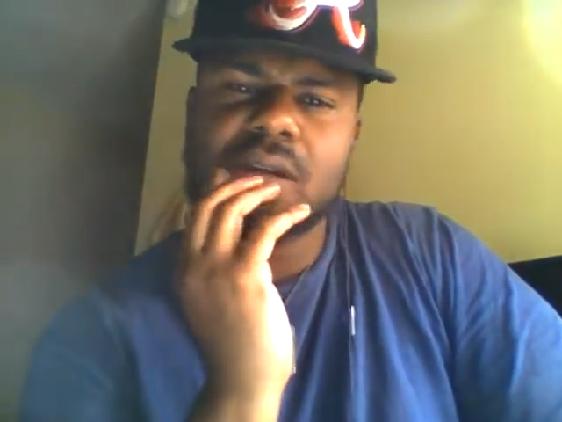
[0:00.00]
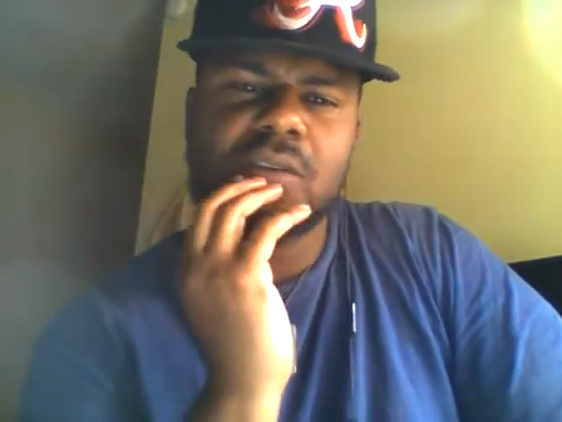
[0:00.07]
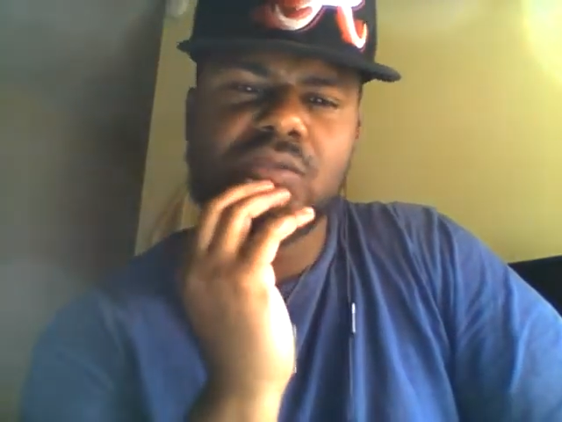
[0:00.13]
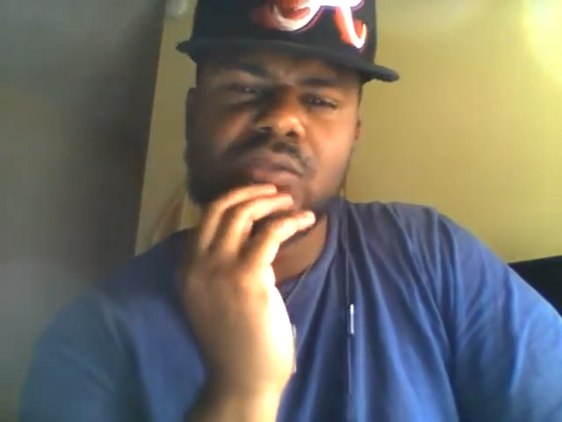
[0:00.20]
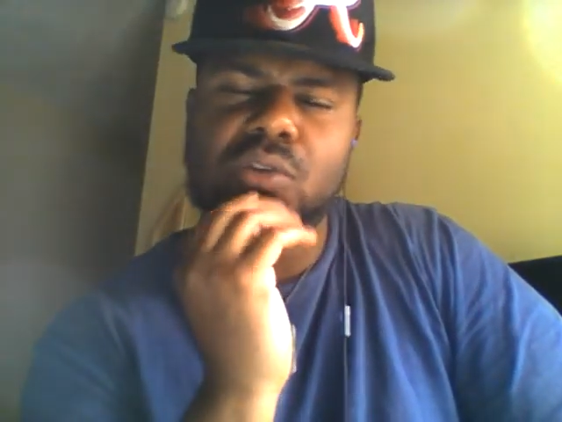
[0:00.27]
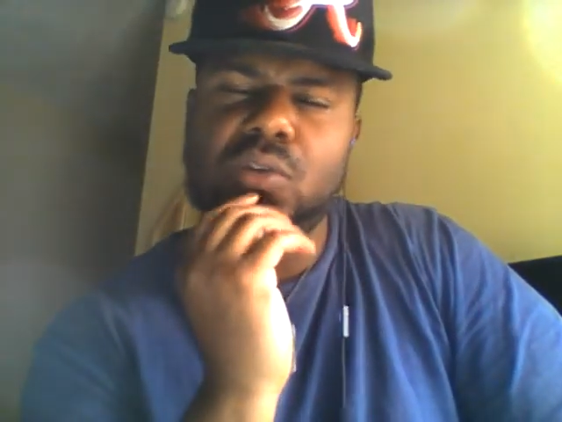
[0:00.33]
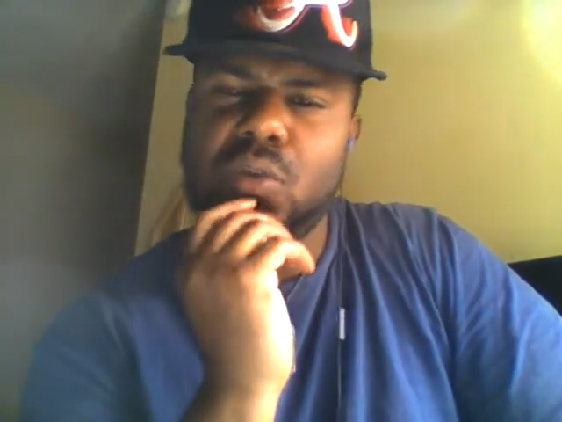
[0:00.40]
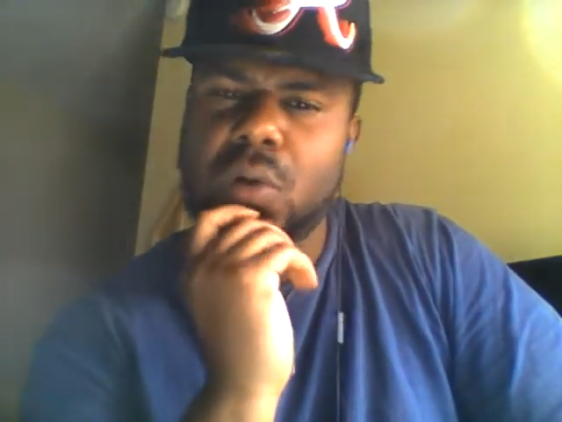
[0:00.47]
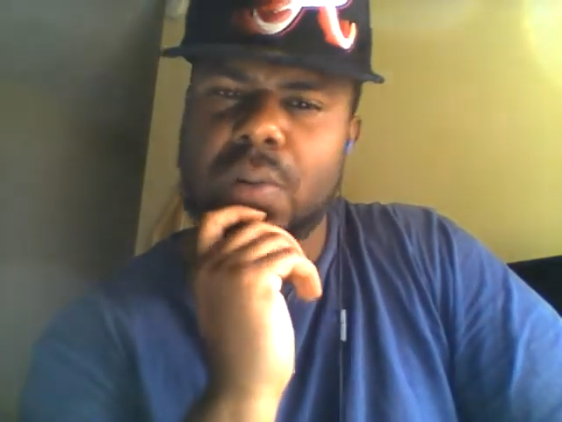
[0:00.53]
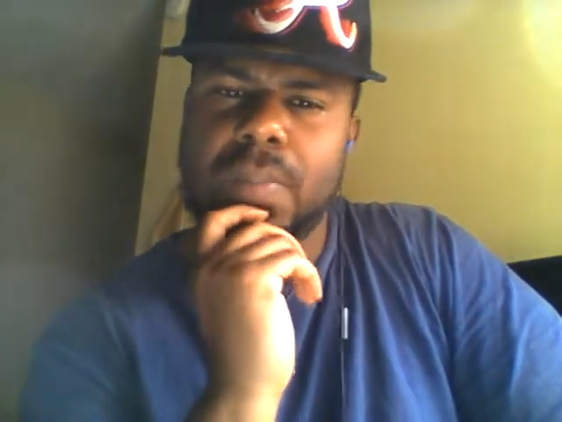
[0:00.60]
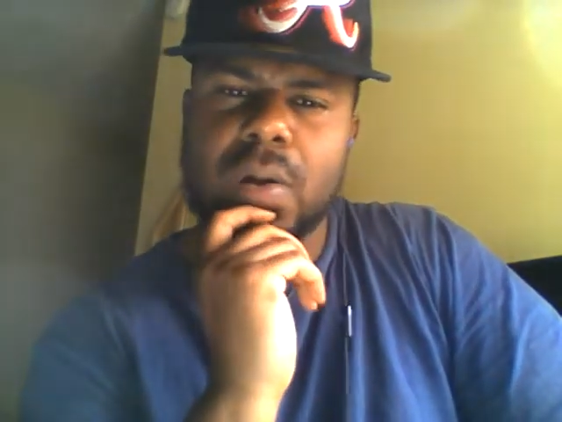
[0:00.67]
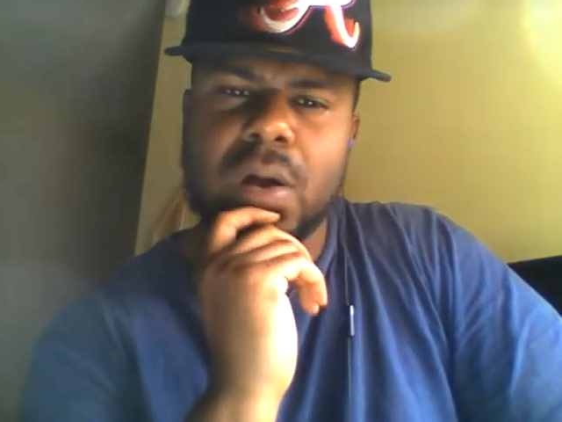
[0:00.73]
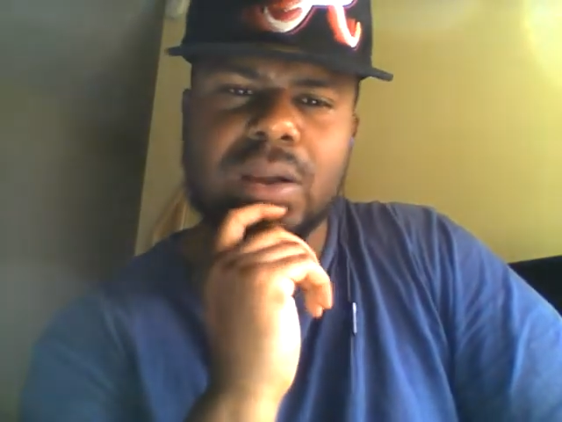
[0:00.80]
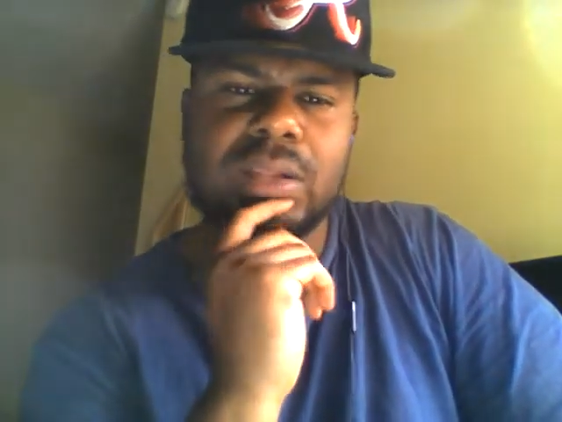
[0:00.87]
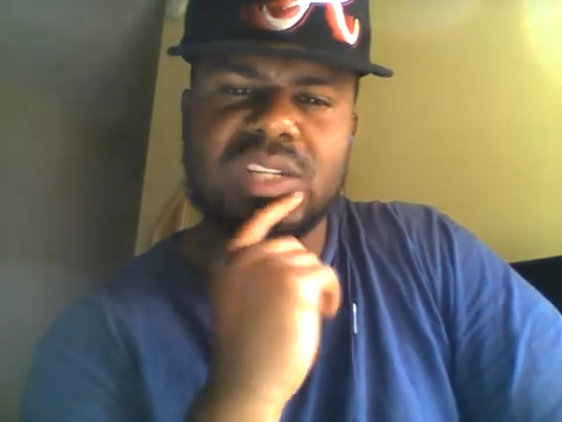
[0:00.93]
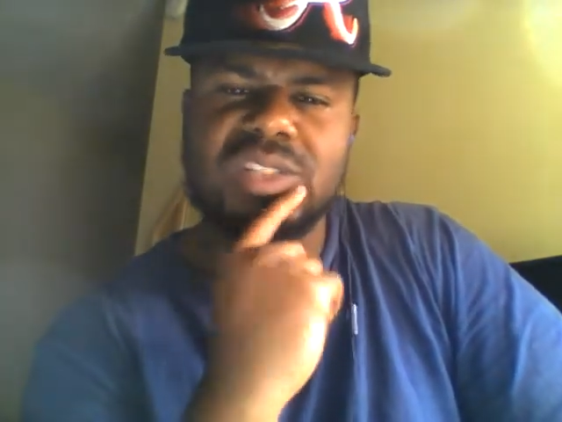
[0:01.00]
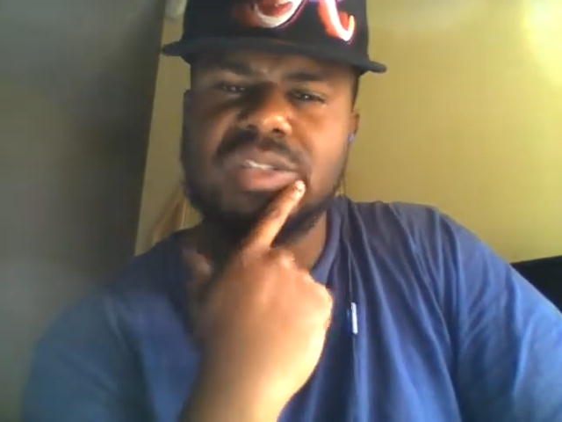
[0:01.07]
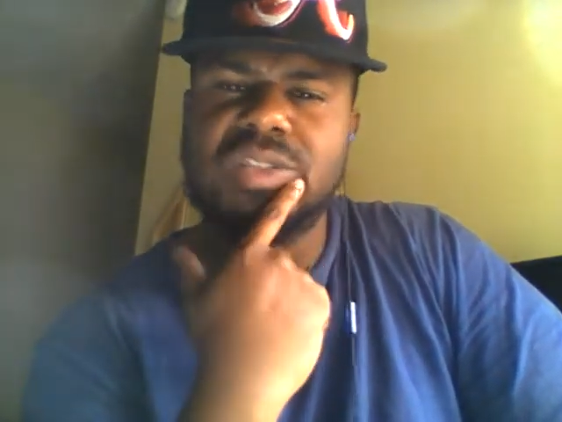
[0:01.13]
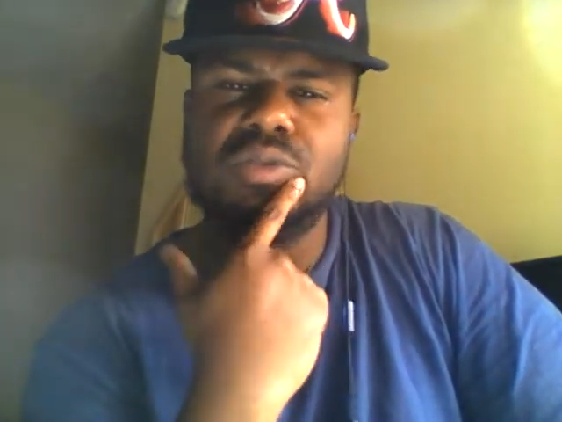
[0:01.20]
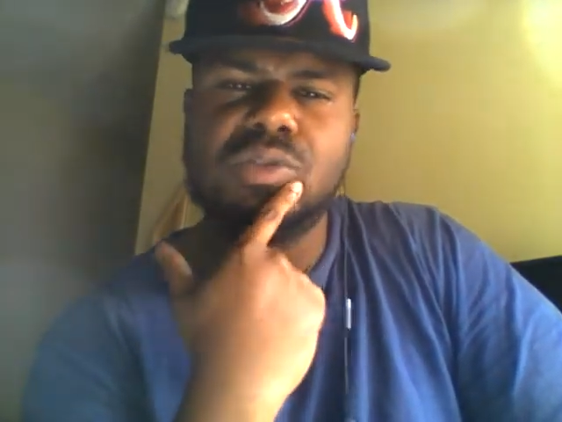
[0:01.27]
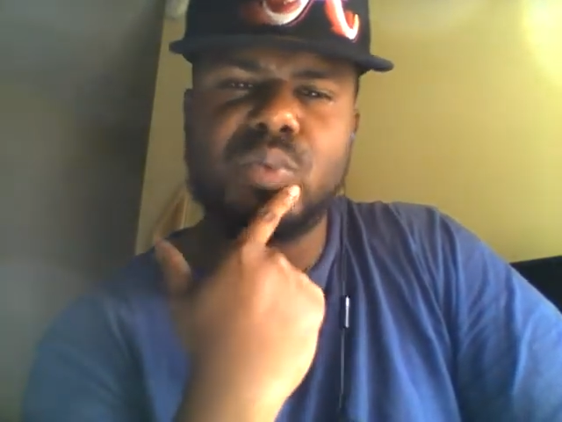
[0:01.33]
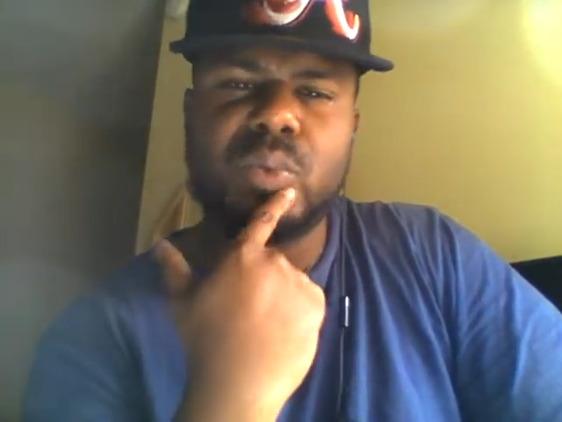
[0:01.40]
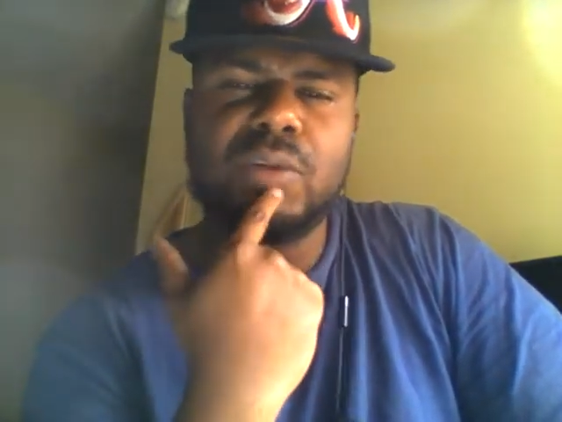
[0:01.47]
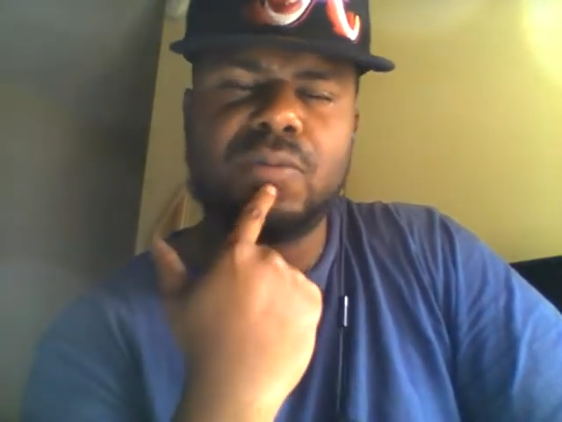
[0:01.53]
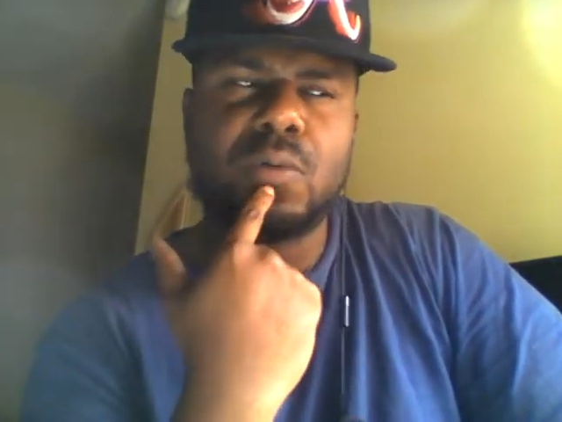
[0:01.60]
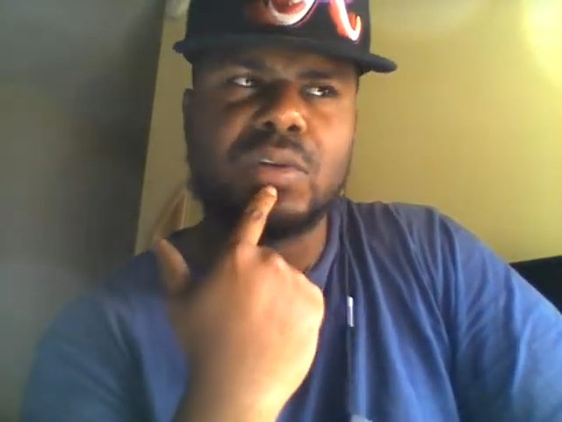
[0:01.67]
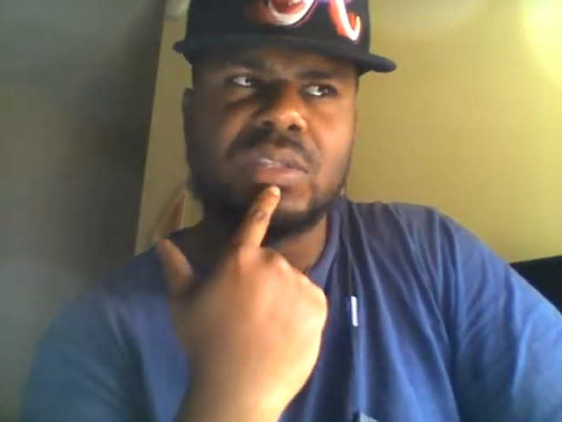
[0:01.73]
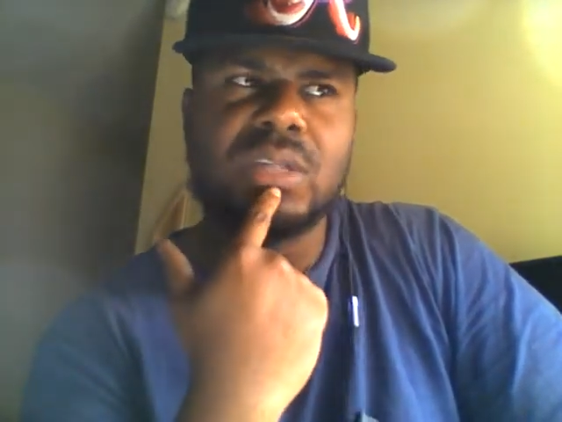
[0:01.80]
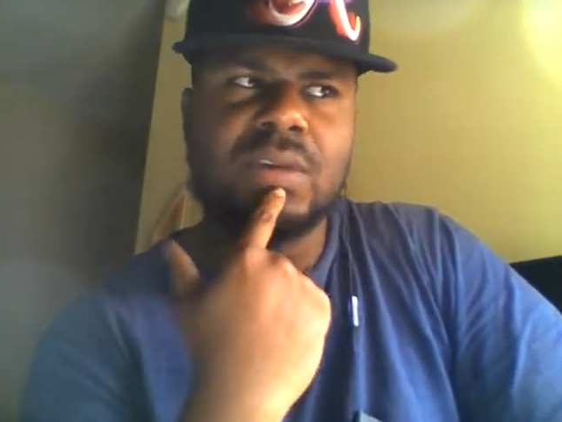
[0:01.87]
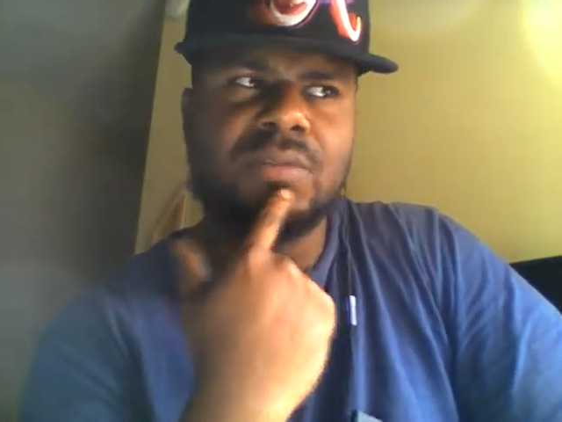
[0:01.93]
I used to grow up on and listen to
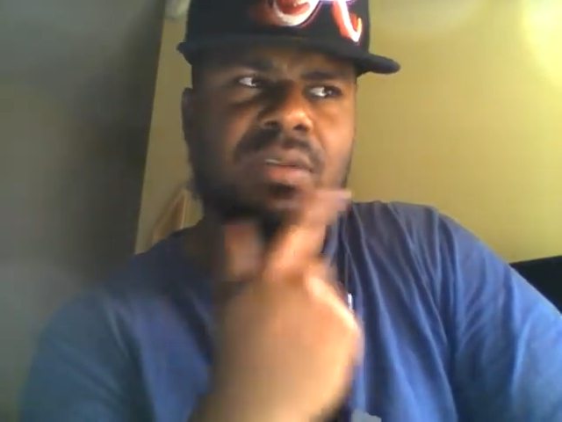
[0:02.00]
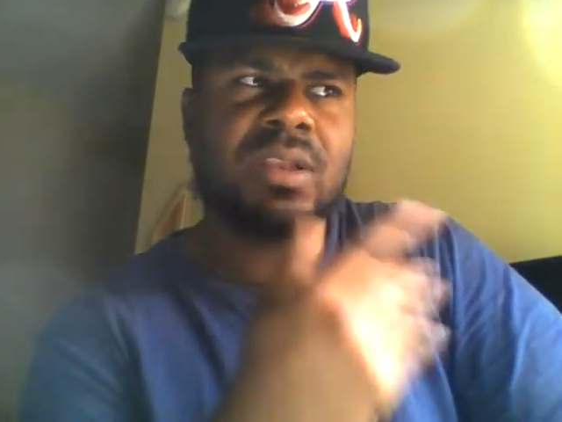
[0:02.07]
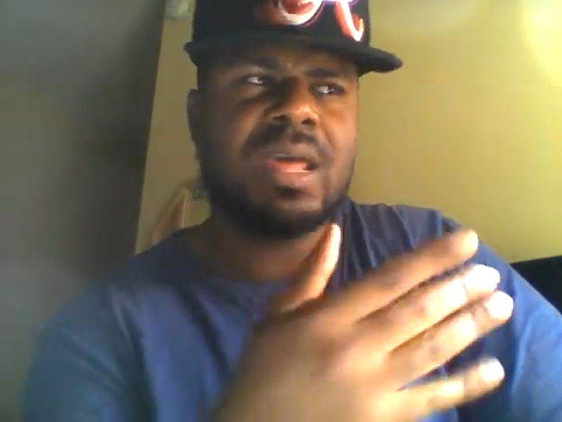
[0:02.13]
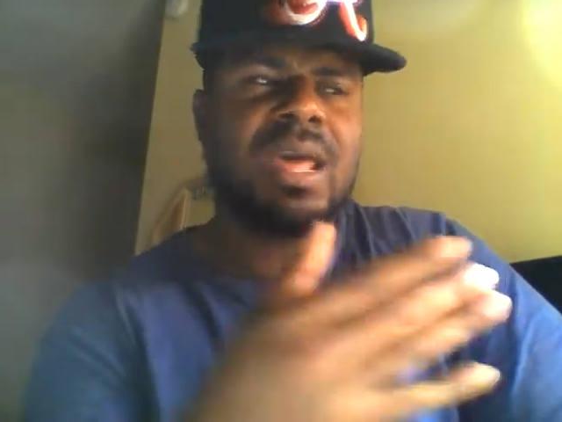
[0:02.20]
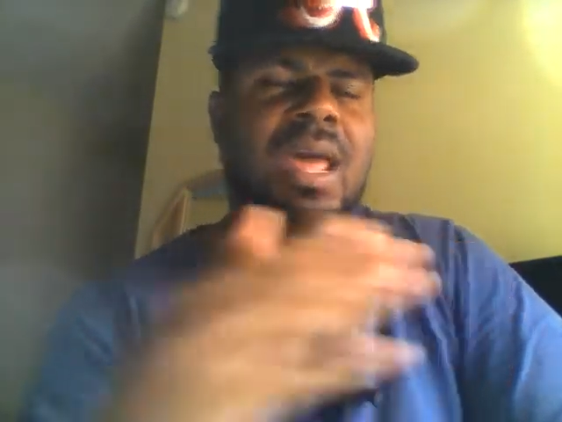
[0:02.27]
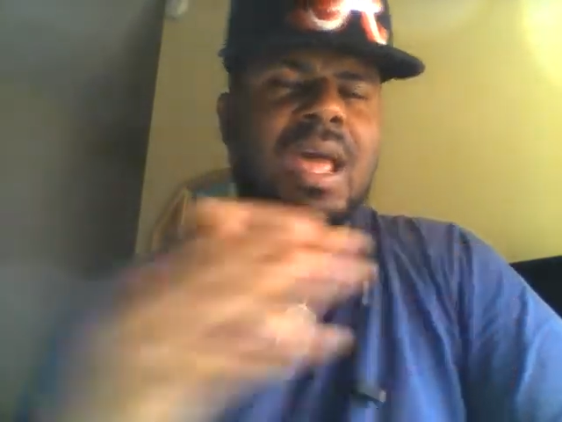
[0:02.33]
24/7